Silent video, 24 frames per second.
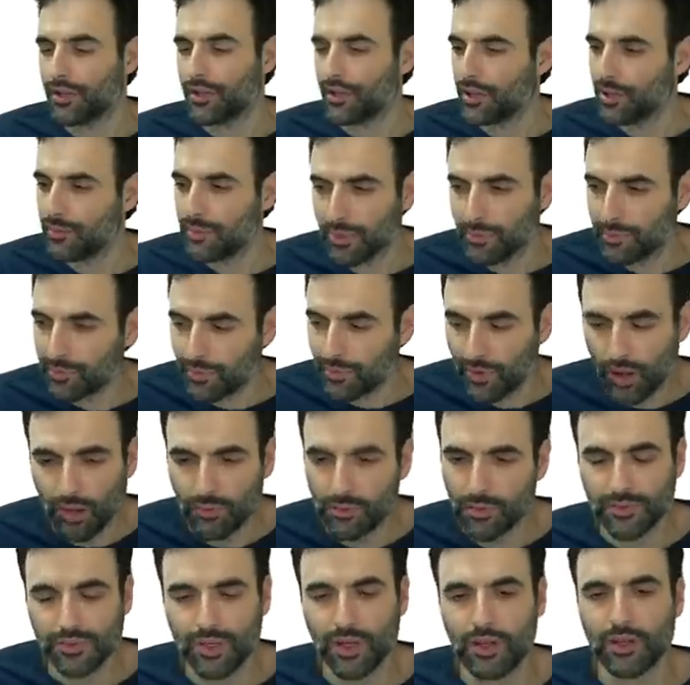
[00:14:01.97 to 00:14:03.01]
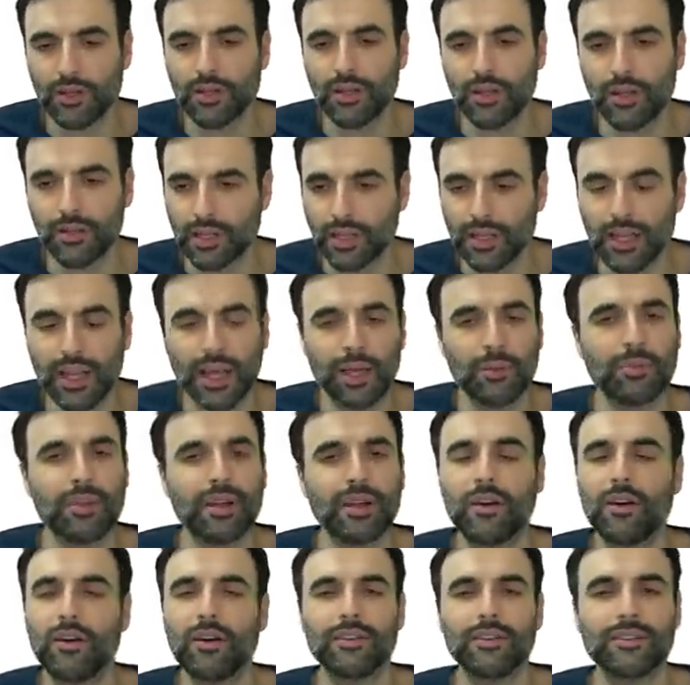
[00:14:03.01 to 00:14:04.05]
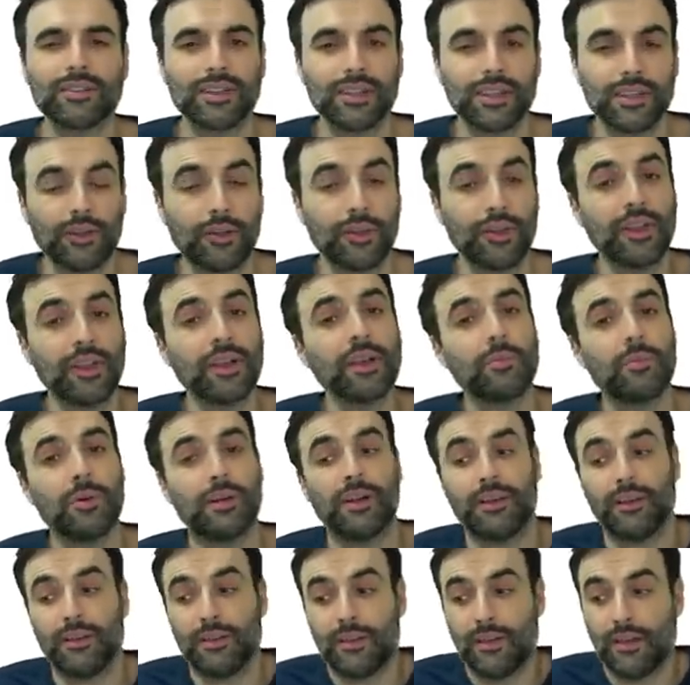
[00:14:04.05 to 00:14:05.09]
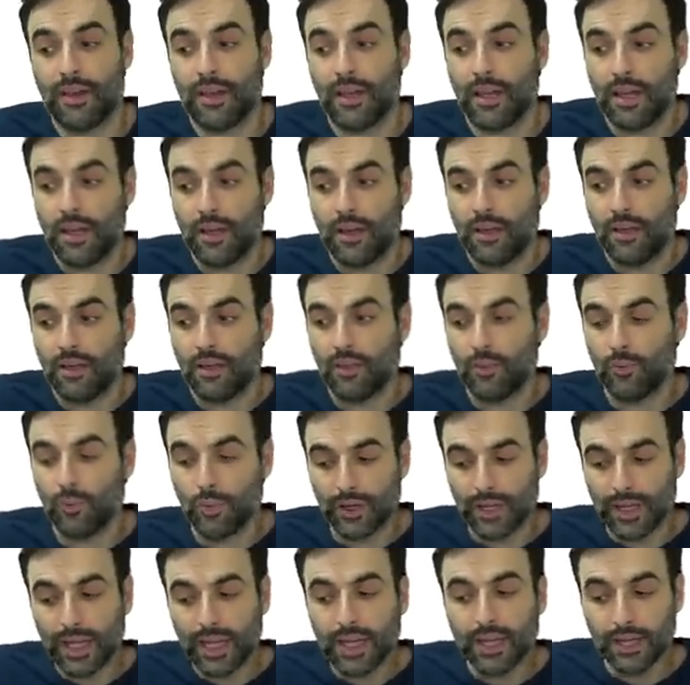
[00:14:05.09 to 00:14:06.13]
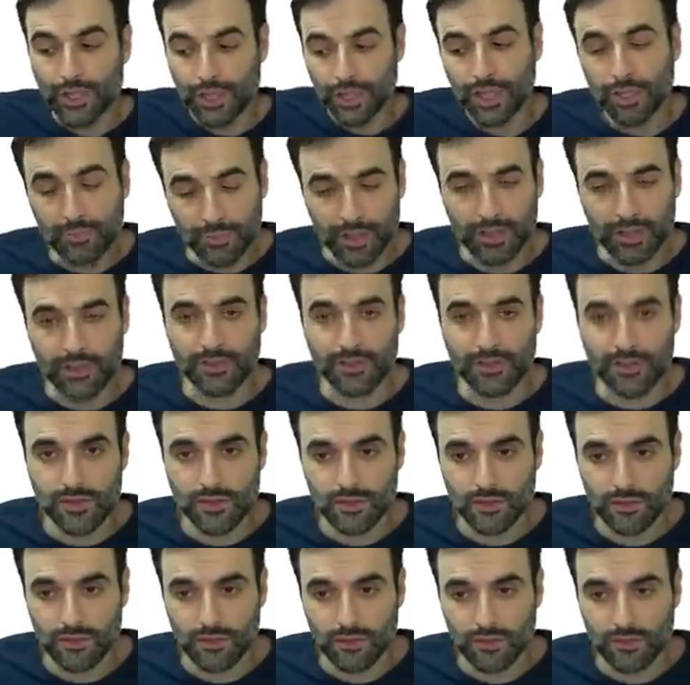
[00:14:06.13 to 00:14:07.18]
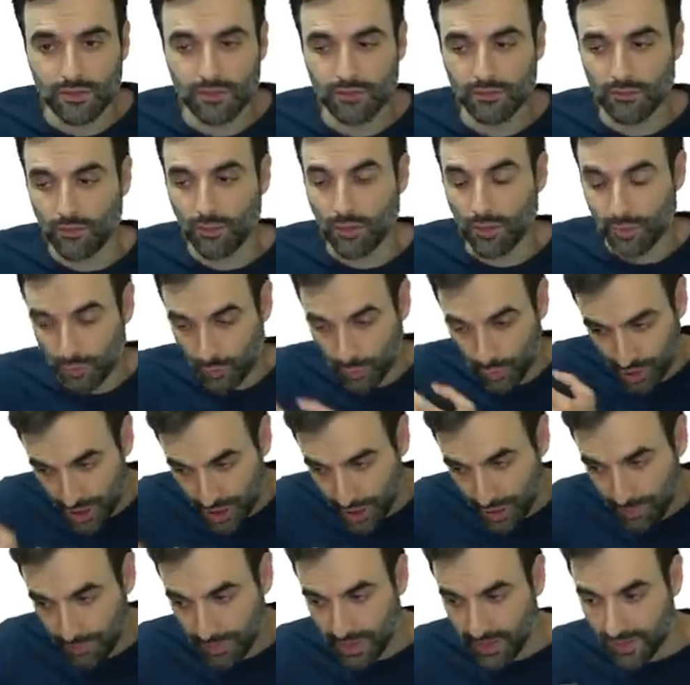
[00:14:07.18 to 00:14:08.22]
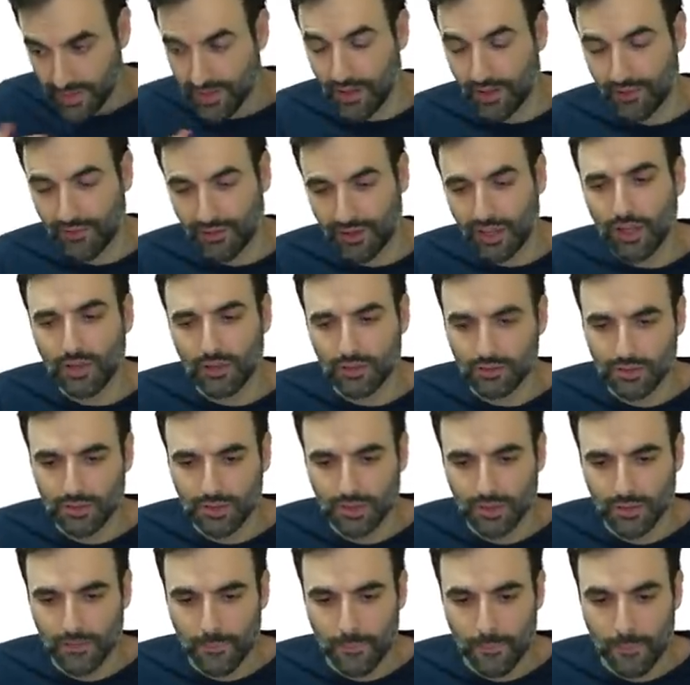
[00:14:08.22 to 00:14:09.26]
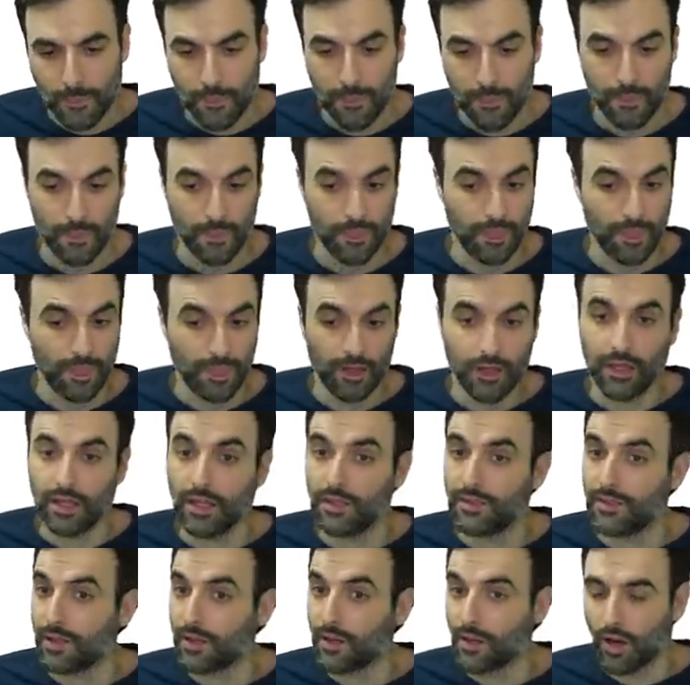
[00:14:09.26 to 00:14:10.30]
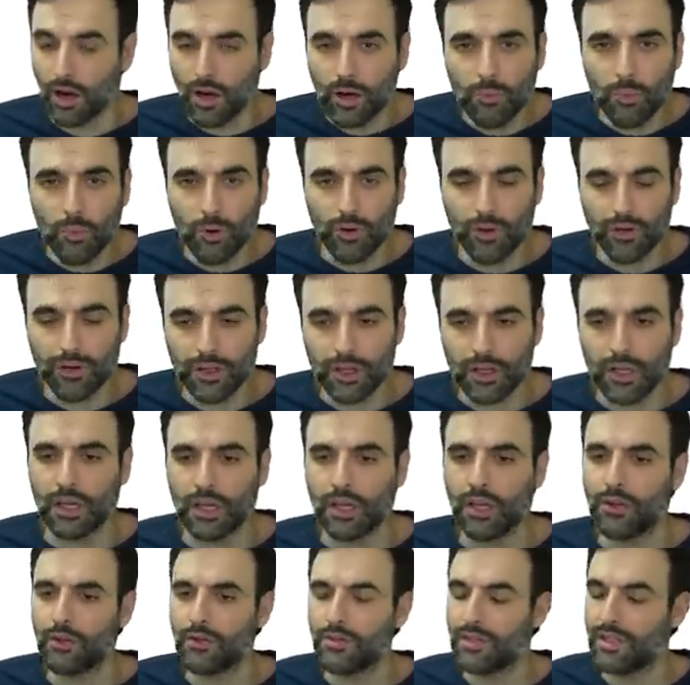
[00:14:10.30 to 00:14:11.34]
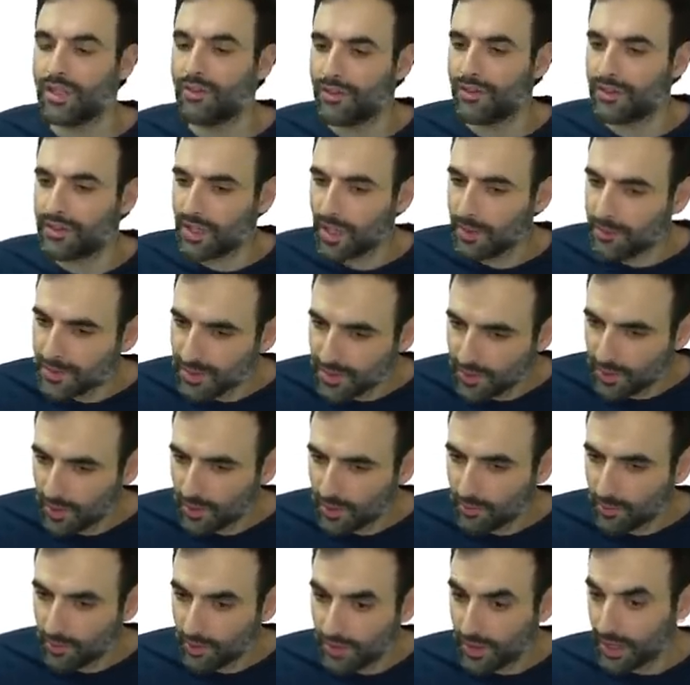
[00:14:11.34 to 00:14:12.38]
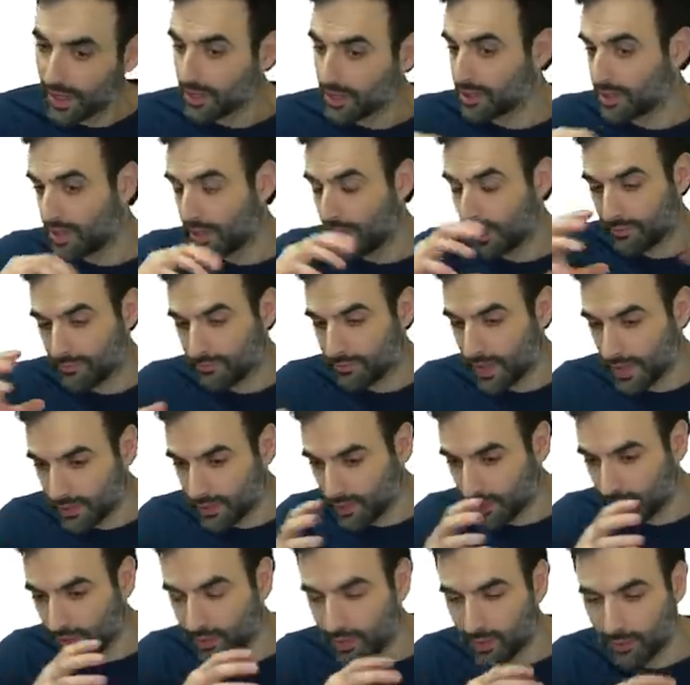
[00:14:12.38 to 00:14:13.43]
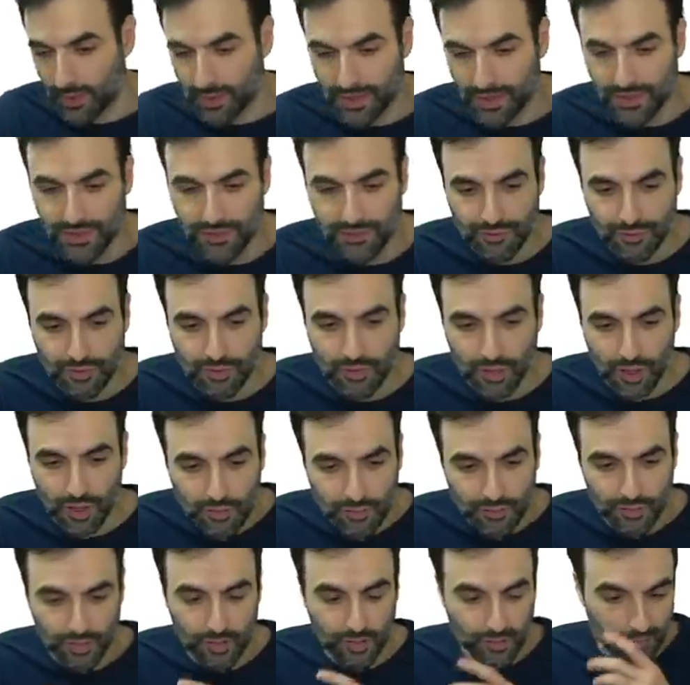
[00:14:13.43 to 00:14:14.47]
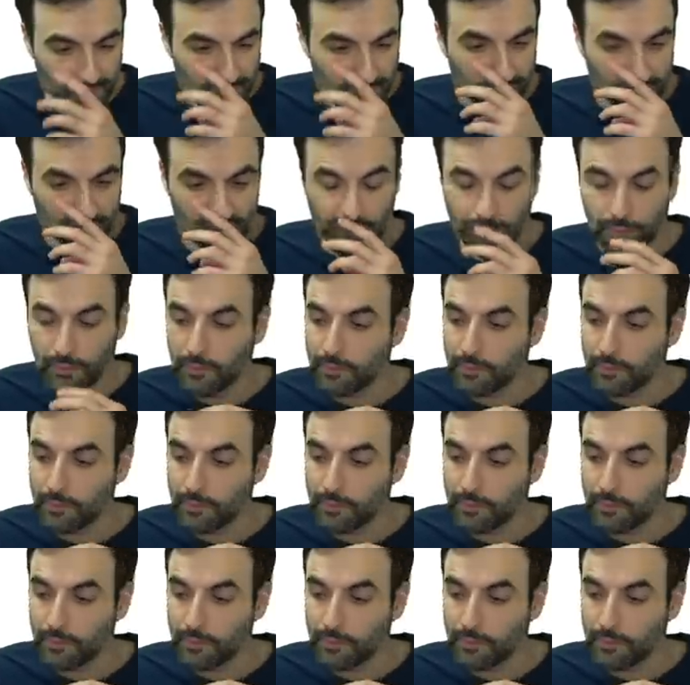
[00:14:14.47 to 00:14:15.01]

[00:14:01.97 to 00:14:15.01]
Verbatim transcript: There could be problems all along the line, but, you know, think about it. We're getting shipments. We're shipping stuff out. It's in cardboard. There's different types of cardboard. Actually, I had to learn about this a few years ago.